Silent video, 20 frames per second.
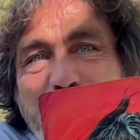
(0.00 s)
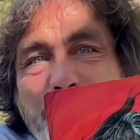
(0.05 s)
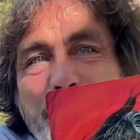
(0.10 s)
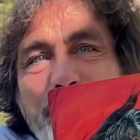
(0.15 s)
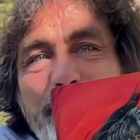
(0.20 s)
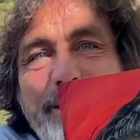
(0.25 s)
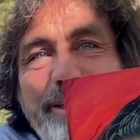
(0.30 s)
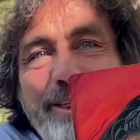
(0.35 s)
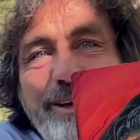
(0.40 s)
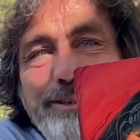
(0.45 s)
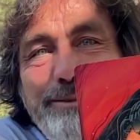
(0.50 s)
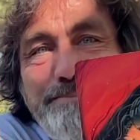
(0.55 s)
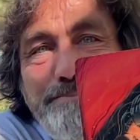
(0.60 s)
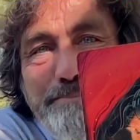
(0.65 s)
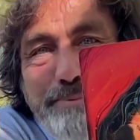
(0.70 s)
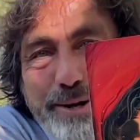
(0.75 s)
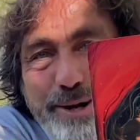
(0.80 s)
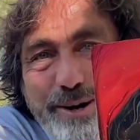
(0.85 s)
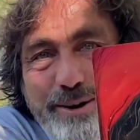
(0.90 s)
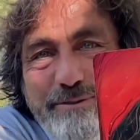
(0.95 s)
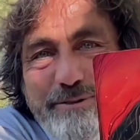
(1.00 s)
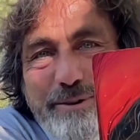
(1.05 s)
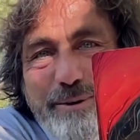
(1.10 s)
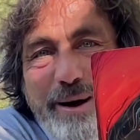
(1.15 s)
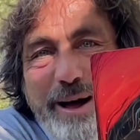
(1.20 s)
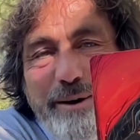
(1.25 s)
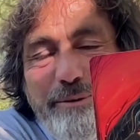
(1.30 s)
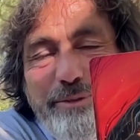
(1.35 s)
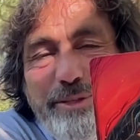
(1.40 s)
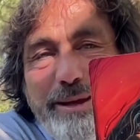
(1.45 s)
One of those beautiful,
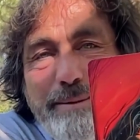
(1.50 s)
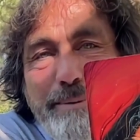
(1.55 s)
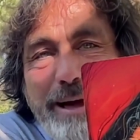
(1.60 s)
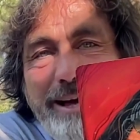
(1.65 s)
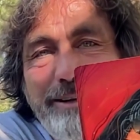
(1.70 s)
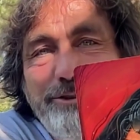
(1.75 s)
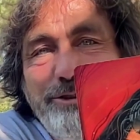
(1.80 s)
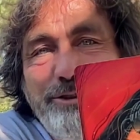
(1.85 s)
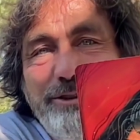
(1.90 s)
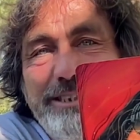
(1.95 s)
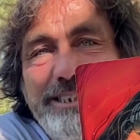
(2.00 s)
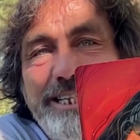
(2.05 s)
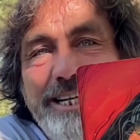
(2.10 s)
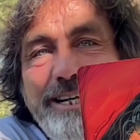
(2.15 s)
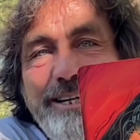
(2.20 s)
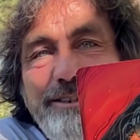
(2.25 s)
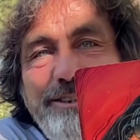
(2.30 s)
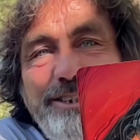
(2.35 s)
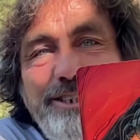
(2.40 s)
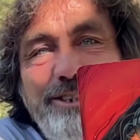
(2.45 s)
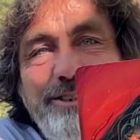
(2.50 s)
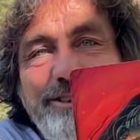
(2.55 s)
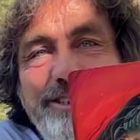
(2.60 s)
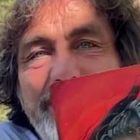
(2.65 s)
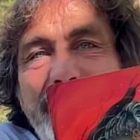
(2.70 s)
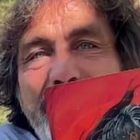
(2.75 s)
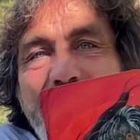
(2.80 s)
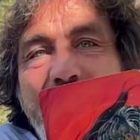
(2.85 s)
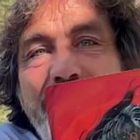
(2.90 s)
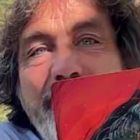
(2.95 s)
healthy boundaries. It's sort of
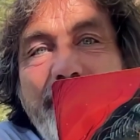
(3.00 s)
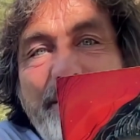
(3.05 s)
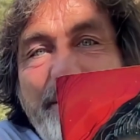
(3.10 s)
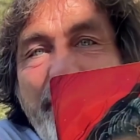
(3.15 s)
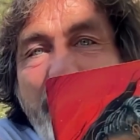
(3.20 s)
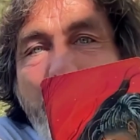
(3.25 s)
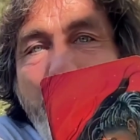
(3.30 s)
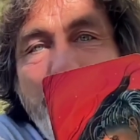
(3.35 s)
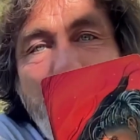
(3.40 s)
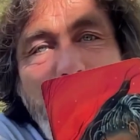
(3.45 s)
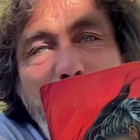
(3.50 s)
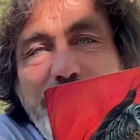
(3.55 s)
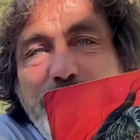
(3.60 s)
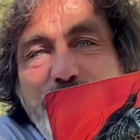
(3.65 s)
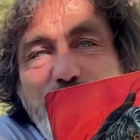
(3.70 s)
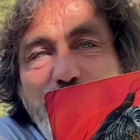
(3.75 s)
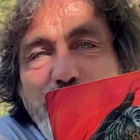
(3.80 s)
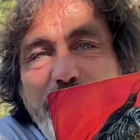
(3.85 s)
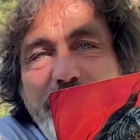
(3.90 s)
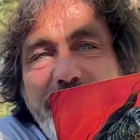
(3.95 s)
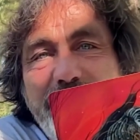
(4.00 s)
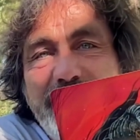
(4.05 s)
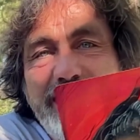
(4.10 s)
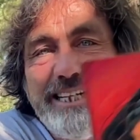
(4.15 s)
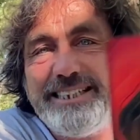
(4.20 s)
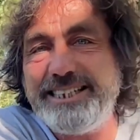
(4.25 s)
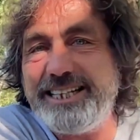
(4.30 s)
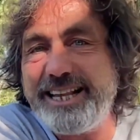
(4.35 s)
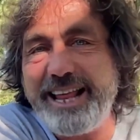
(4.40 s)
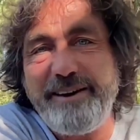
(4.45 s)
saying, I'm not enjoying
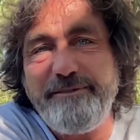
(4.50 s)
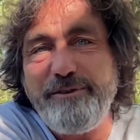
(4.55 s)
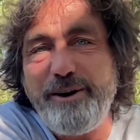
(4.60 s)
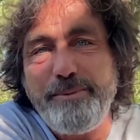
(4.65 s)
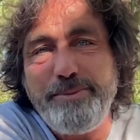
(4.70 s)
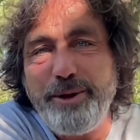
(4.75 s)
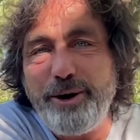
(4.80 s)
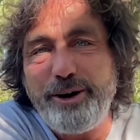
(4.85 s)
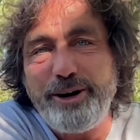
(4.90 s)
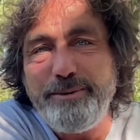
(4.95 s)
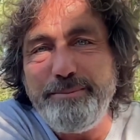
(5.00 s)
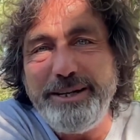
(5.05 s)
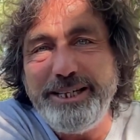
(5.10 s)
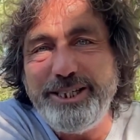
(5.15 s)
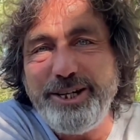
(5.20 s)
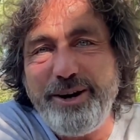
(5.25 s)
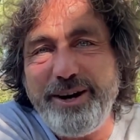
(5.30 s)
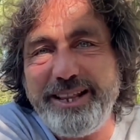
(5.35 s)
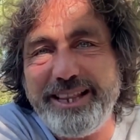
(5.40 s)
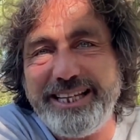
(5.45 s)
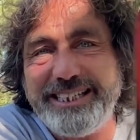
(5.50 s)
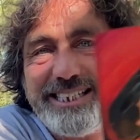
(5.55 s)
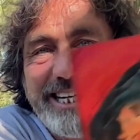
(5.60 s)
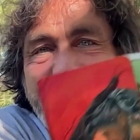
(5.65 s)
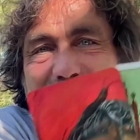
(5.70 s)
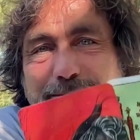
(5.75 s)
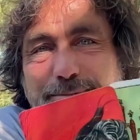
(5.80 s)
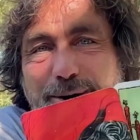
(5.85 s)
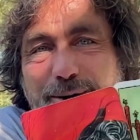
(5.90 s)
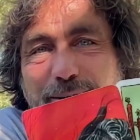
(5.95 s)
this, therefore I'm not going to be doing this
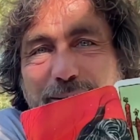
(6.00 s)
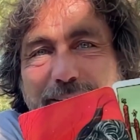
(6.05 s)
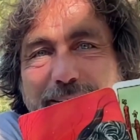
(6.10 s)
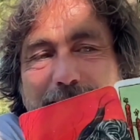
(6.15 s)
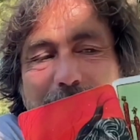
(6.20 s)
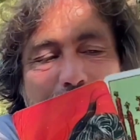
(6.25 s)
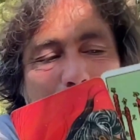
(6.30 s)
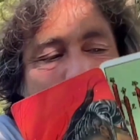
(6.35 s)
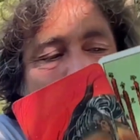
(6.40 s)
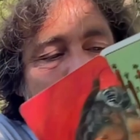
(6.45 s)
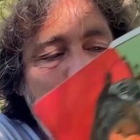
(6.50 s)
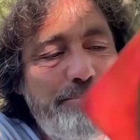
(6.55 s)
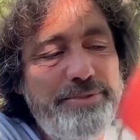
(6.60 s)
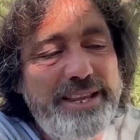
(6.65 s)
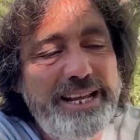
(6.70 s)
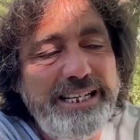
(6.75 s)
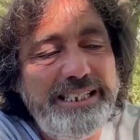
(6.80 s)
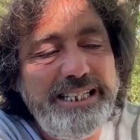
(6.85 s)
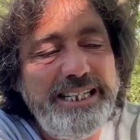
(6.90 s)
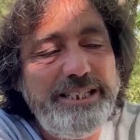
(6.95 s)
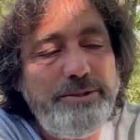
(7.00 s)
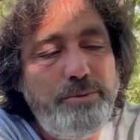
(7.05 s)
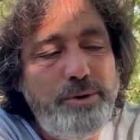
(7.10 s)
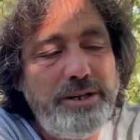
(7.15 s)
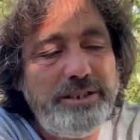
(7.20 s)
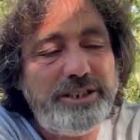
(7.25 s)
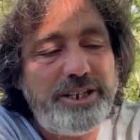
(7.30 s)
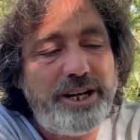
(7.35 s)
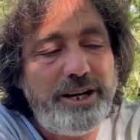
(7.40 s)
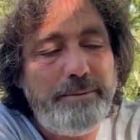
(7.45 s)
anymore. And this is
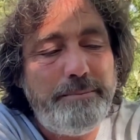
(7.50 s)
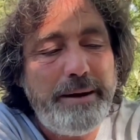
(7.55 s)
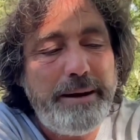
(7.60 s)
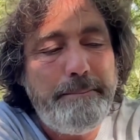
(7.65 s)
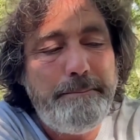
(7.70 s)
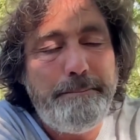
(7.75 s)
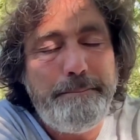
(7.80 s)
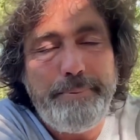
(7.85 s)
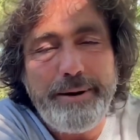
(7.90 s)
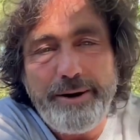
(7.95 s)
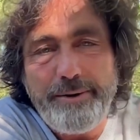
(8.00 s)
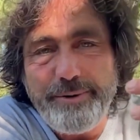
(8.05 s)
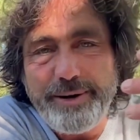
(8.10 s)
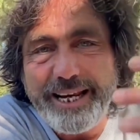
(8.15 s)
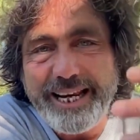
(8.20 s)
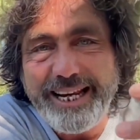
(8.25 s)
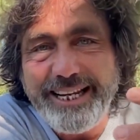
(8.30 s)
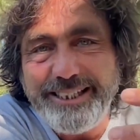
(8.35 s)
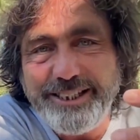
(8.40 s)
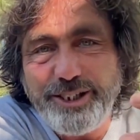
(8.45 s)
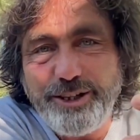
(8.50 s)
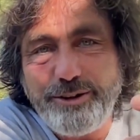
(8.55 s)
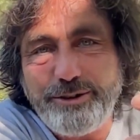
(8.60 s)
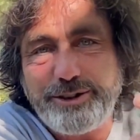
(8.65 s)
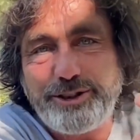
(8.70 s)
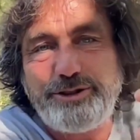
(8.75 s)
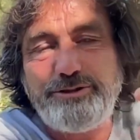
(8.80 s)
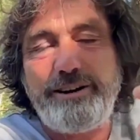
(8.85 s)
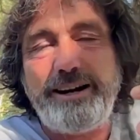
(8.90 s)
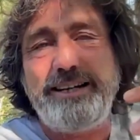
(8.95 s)
what's going to be building into your
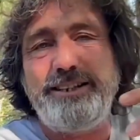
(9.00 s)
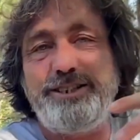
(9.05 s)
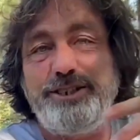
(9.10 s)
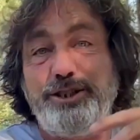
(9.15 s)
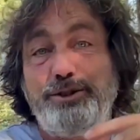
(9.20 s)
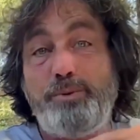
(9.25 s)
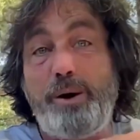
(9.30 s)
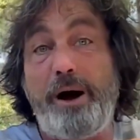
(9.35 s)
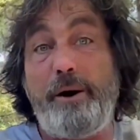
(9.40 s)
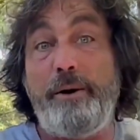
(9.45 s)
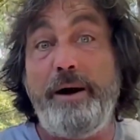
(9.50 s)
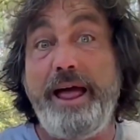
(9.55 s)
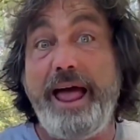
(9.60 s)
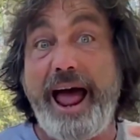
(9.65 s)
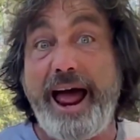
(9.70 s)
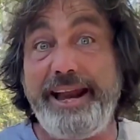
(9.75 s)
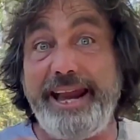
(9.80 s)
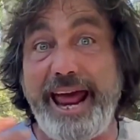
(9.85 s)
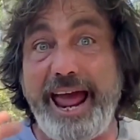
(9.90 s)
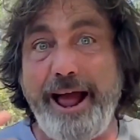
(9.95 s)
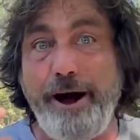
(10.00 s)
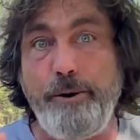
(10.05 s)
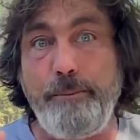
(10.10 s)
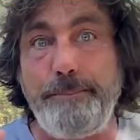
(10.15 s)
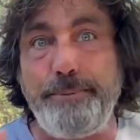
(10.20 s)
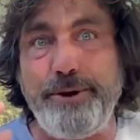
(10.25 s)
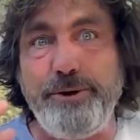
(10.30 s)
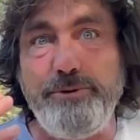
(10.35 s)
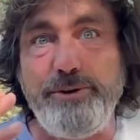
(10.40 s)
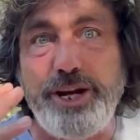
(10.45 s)
strengths as well and
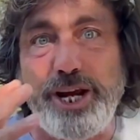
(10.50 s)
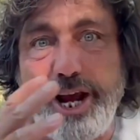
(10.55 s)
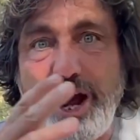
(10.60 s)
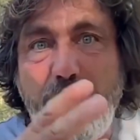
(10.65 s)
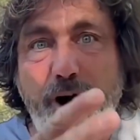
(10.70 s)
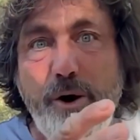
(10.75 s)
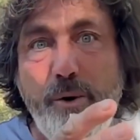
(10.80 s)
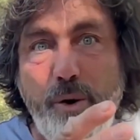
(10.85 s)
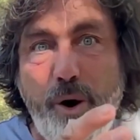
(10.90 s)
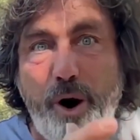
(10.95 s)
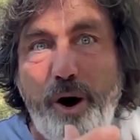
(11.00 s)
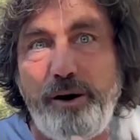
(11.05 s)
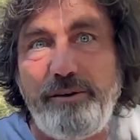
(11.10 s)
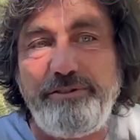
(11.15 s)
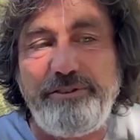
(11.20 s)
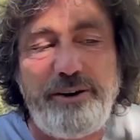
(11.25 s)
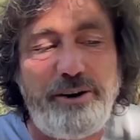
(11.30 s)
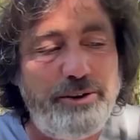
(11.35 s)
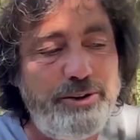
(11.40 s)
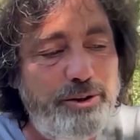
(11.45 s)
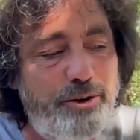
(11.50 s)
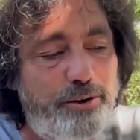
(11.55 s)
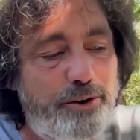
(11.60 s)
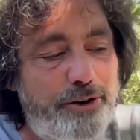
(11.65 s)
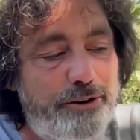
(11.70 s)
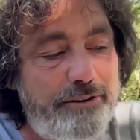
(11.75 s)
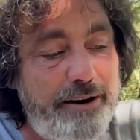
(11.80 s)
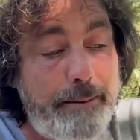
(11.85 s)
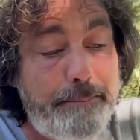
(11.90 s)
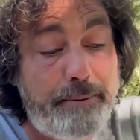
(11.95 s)
help you go off on your
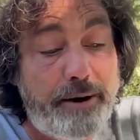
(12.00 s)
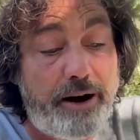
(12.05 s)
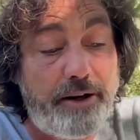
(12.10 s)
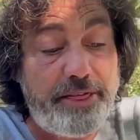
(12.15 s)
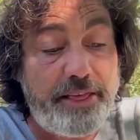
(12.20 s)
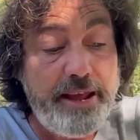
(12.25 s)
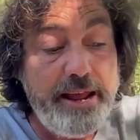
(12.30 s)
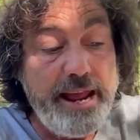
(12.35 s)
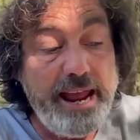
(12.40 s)
career path.